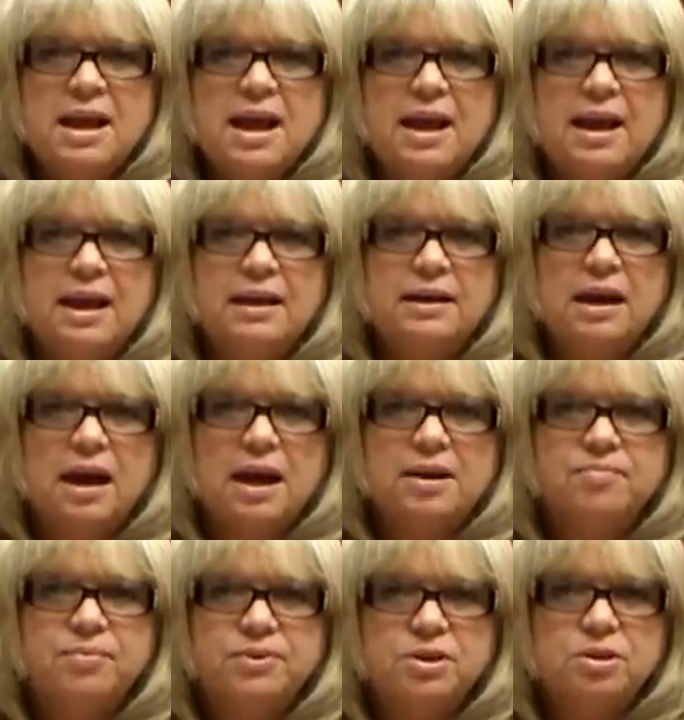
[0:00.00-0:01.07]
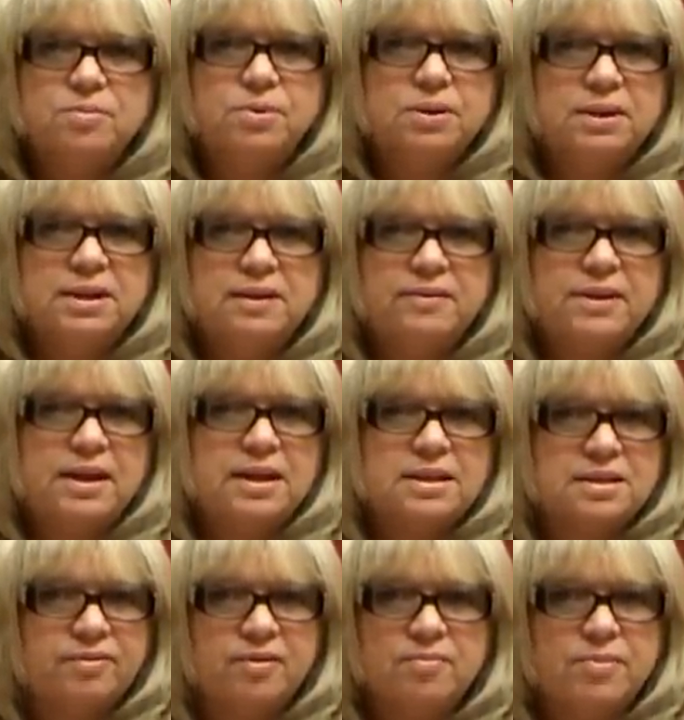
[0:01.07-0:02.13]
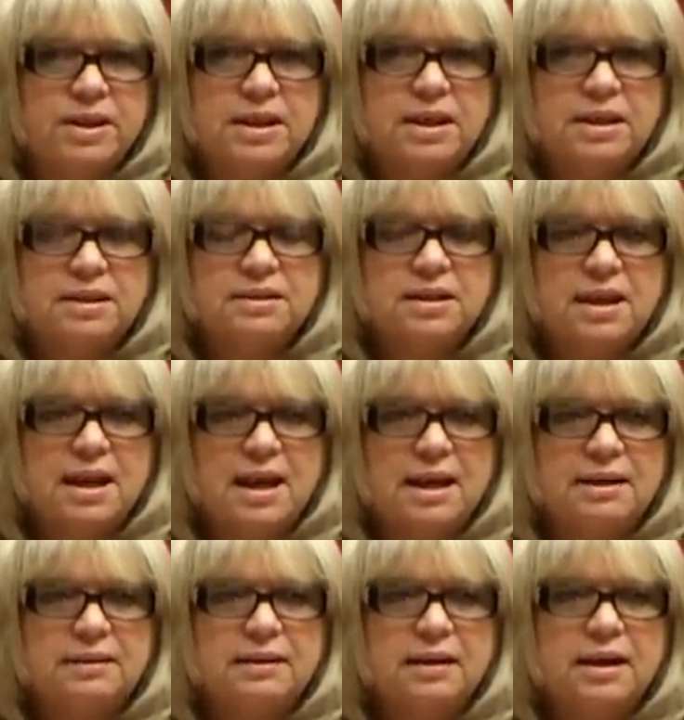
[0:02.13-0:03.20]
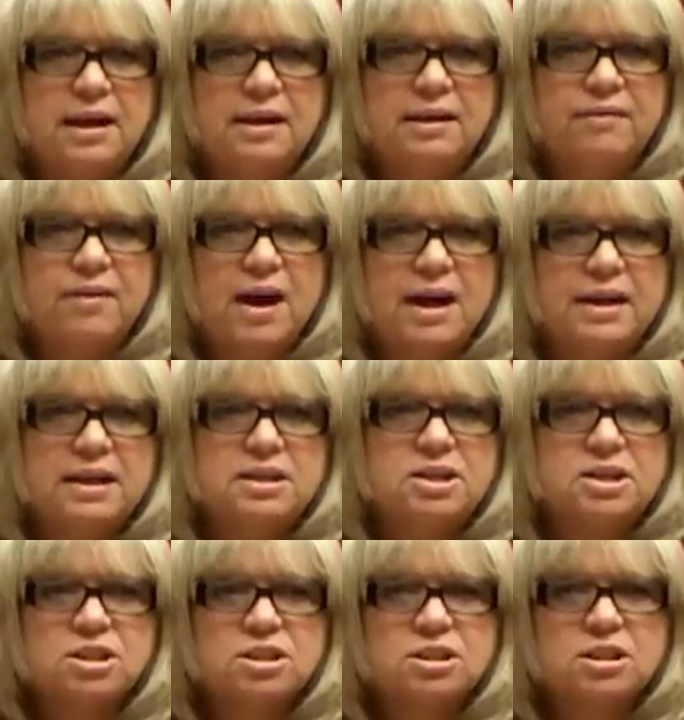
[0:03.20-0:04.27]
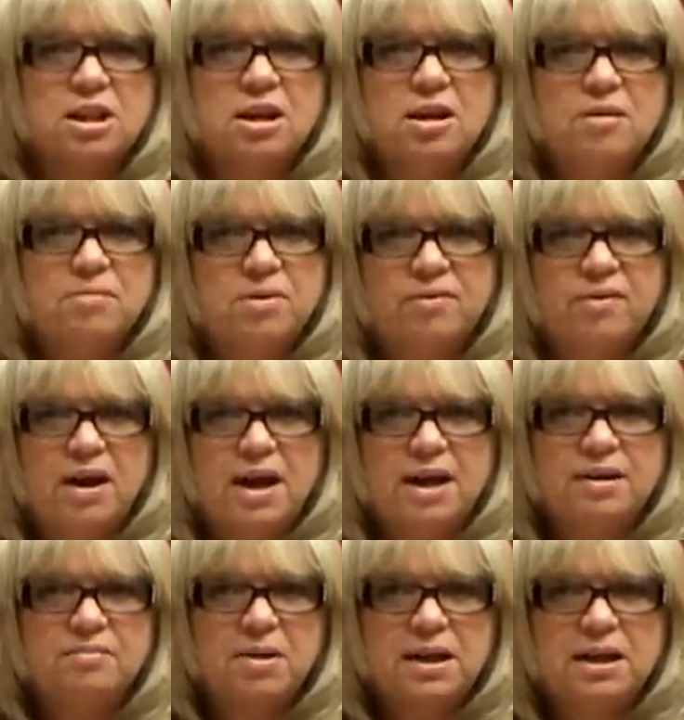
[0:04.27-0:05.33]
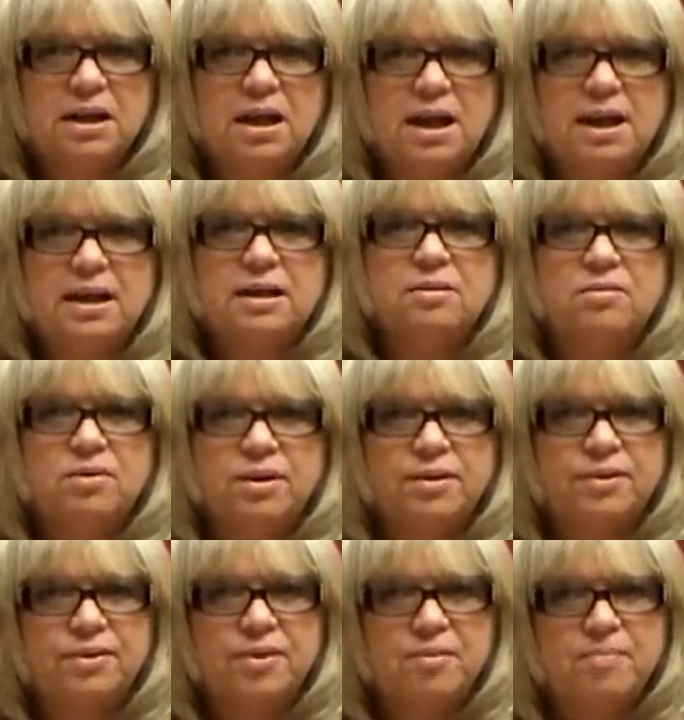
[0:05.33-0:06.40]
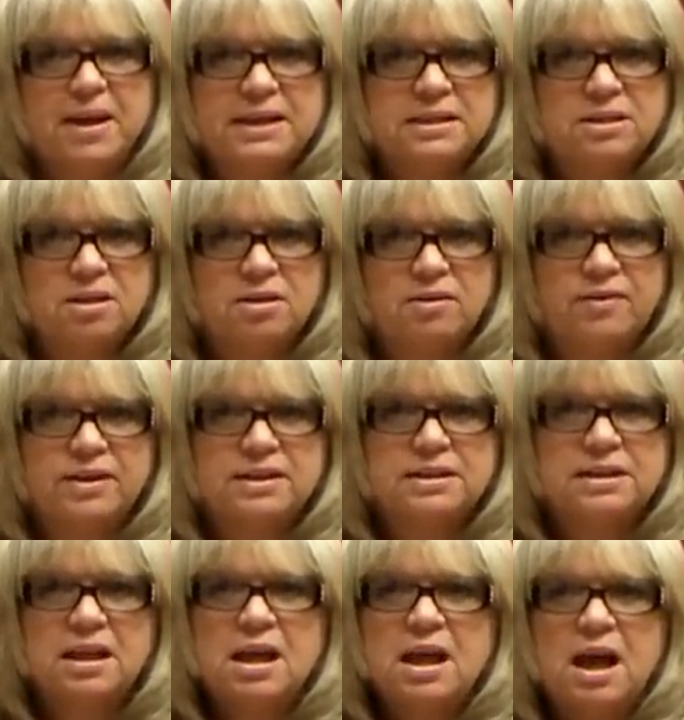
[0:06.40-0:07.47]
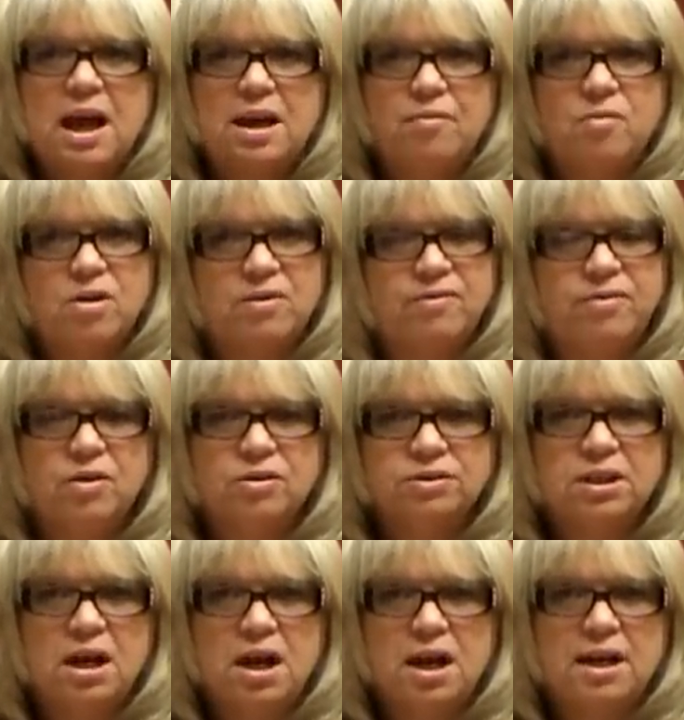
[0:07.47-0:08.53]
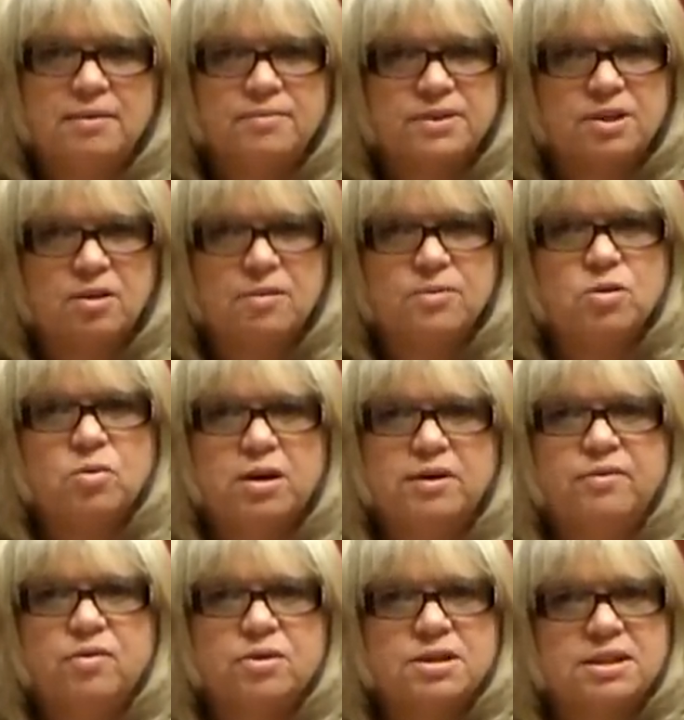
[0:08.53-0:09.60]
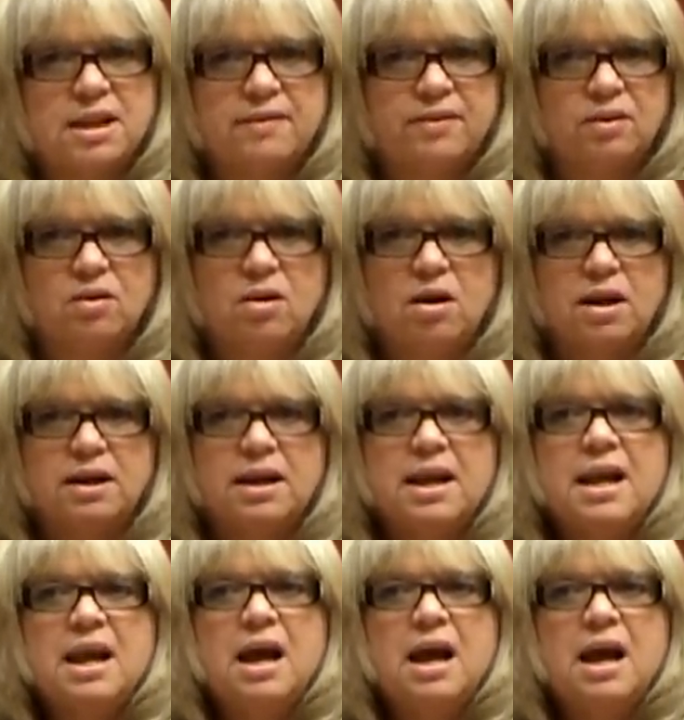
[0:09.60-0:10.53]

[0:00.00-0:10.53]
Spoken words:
and I do believe that it's from beginning to end. And if I can just provide my client with the best service, I work full time, so I'm 24/7 on.